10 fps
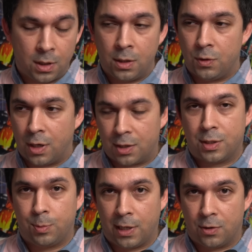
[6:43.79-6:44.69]
You talk to
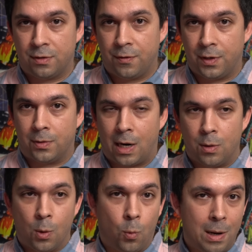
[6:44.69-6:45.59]
the players and figure out
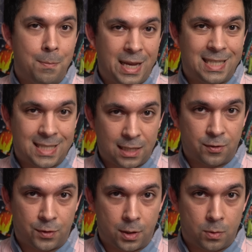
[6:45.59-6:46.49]
what makes sense
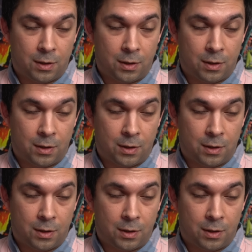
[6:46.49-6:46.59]
for you.